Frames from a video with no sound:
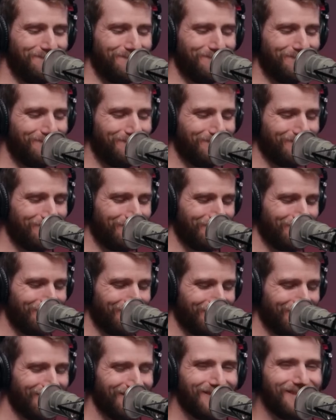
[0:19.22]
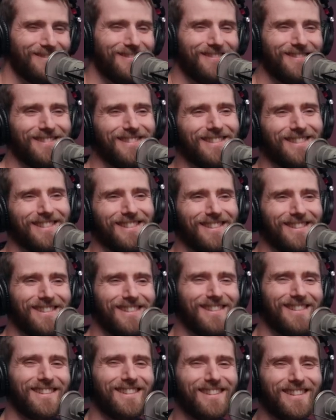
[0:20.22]

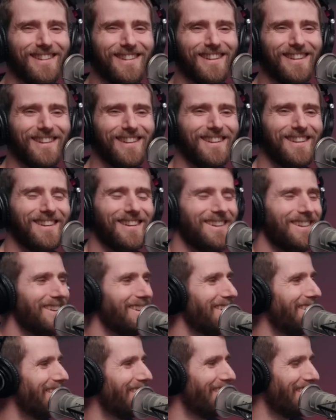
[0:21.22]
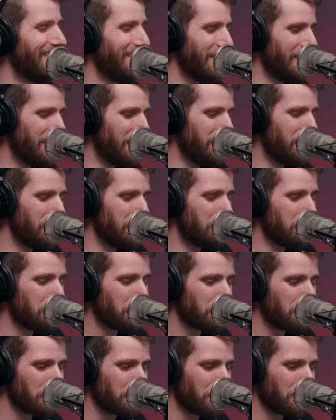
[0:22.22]

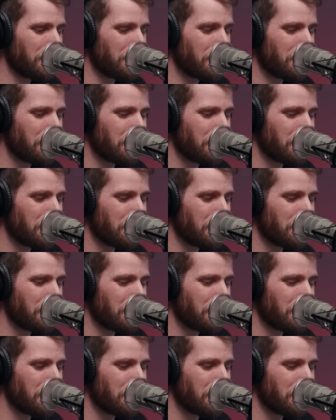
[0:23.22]
This person isn't speaking.